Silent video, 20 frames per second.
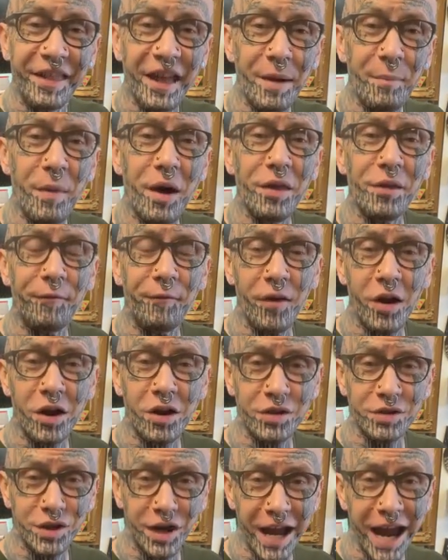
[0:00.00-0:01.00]
Them
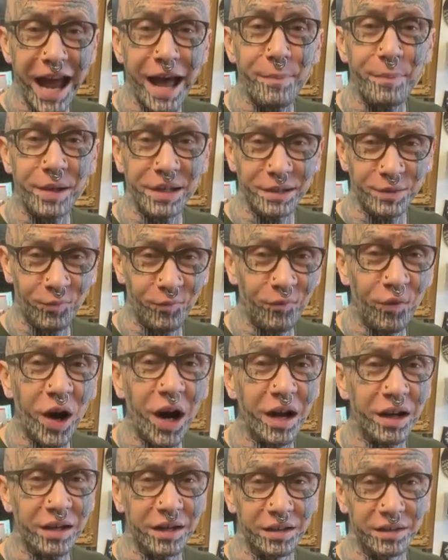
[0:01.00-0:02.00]
motherfuckers are happy as
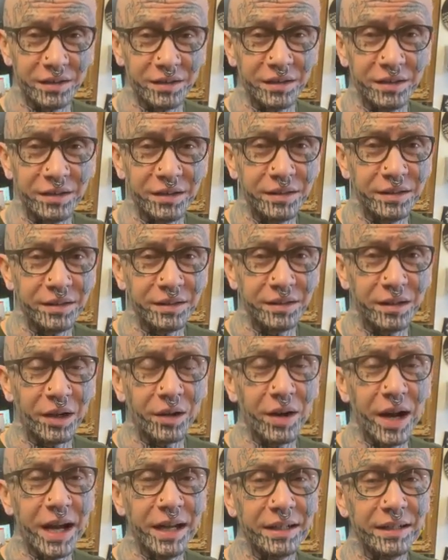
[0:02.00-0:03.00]
fuck.
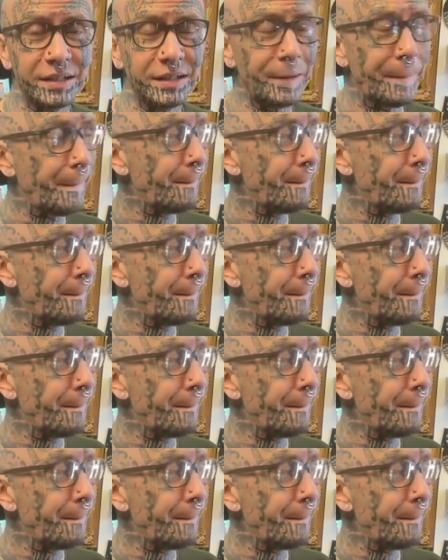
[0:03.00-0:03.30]
All right?